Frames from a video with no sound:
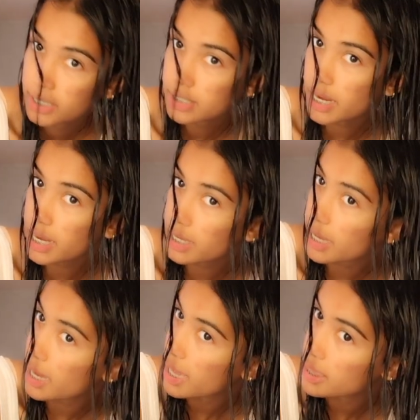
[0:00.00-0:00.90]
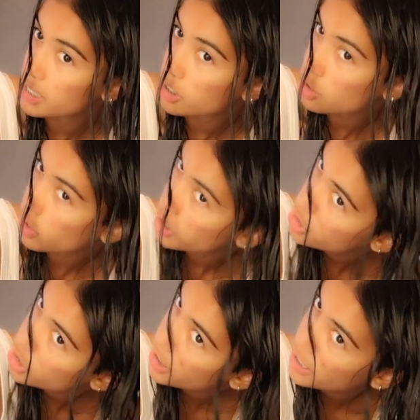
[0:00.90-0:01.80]
take it and then
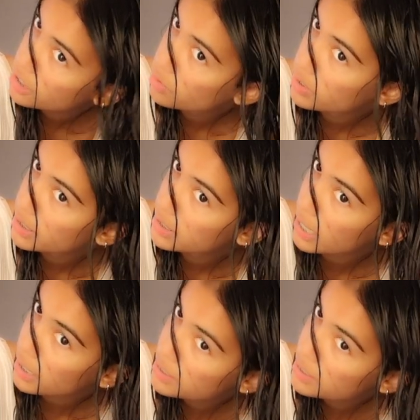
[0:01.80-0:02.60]
scrunch it and do the exact